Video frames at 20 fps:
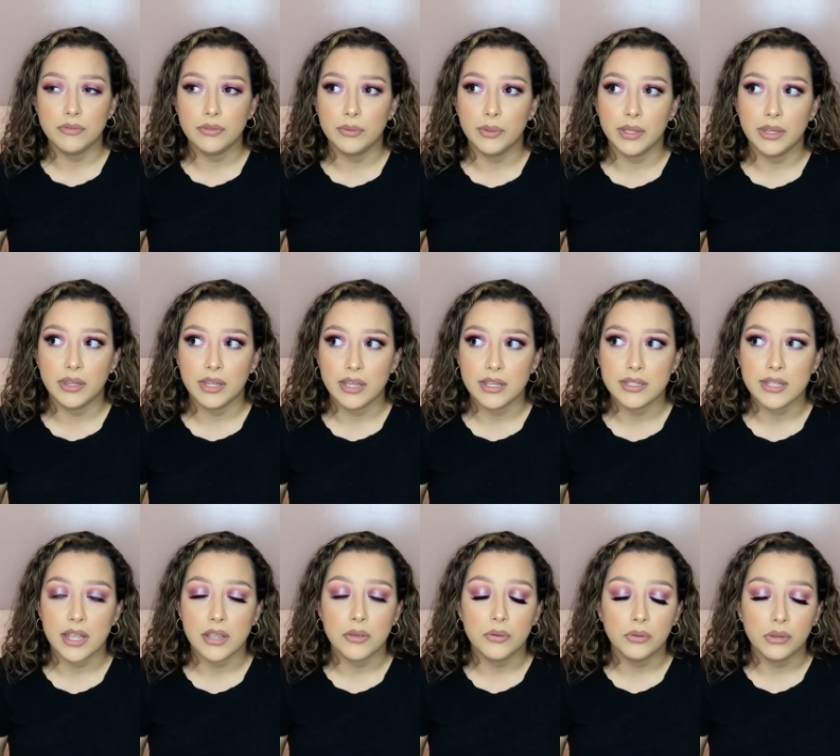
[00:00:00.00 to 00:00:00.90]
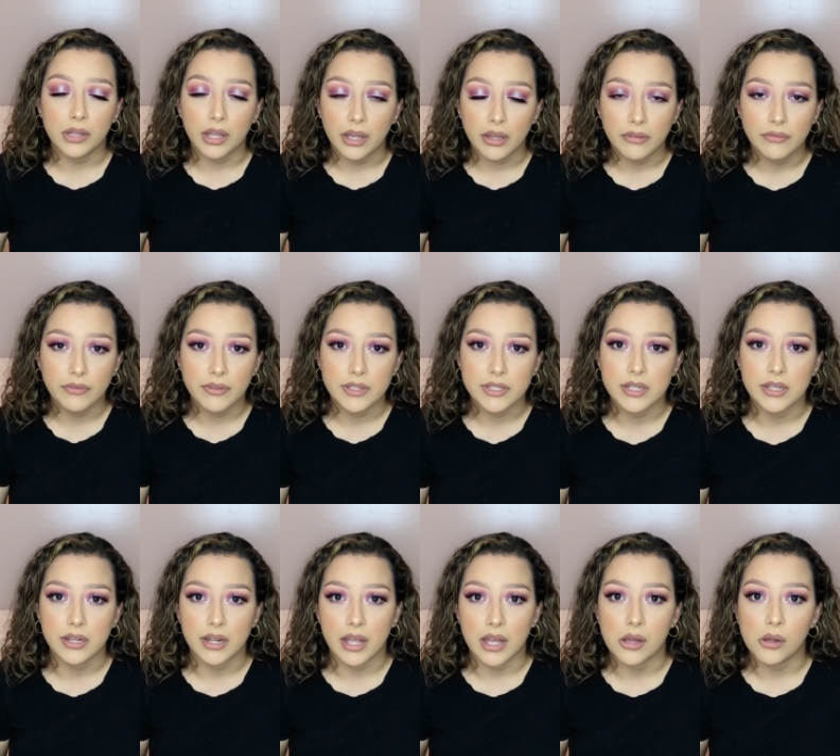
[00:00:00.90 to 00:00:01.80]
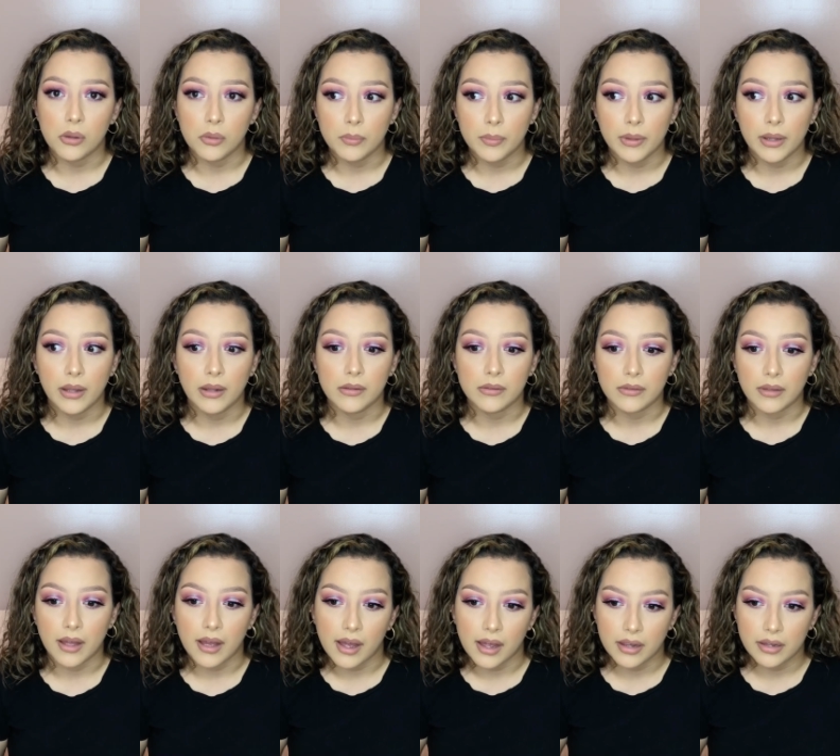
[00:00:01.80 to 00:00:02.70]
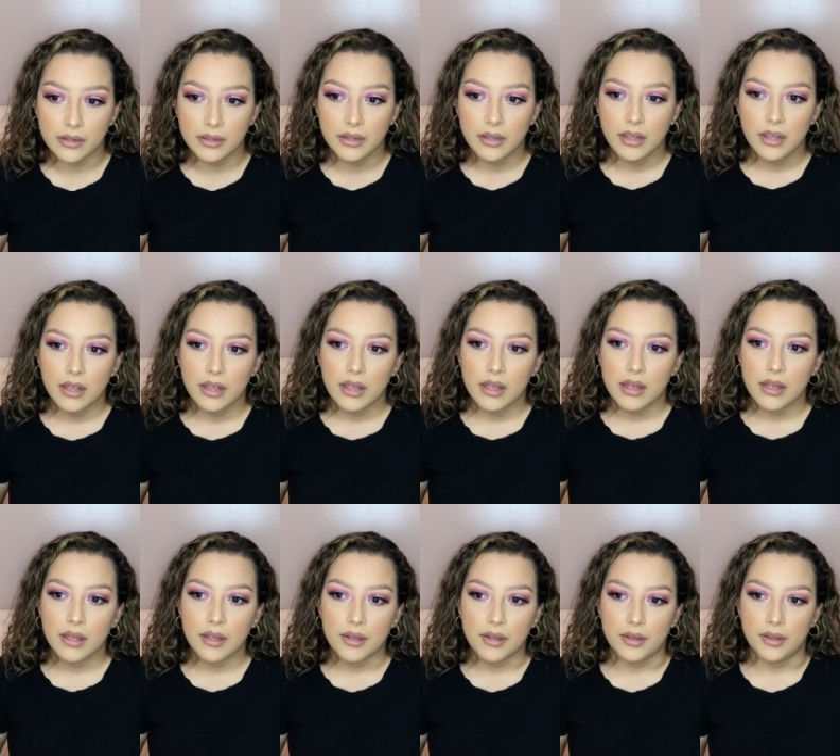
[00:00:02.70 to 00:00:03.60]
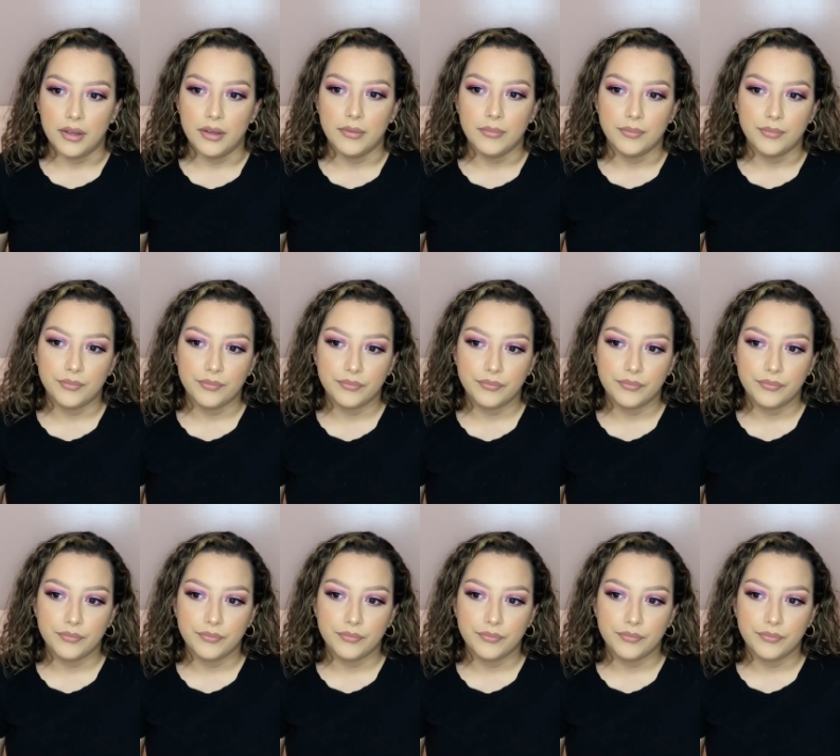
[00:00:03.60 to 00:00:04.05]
doing things that you love is gonna help a lot. Um,